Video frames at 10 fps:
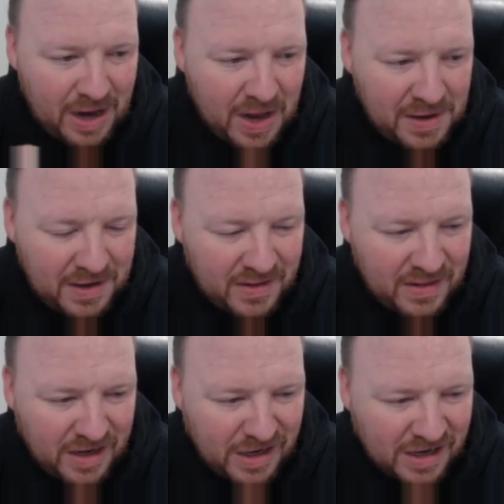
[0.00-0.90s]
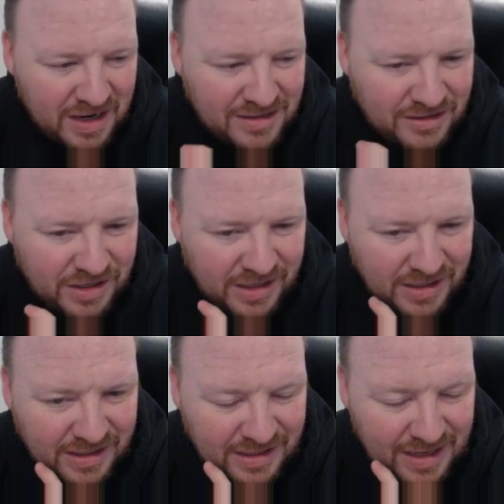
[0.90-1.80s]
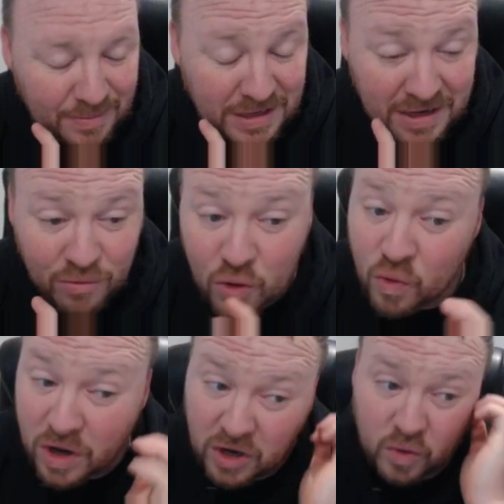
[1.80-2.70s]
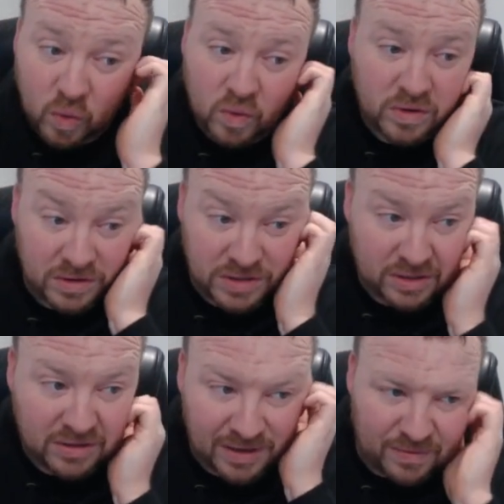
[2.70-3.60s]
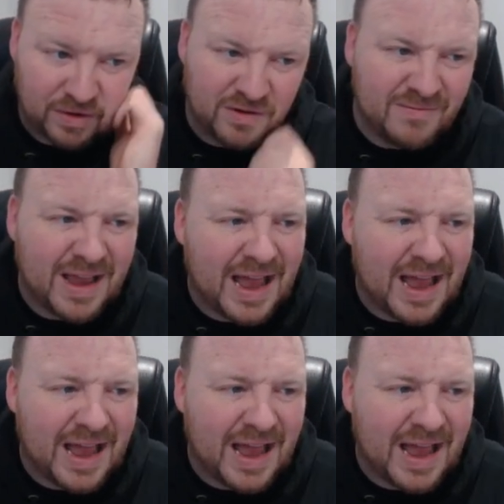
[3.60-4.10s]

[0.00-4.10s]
I think looking at, I mean, they're all cool, don't get me wrong.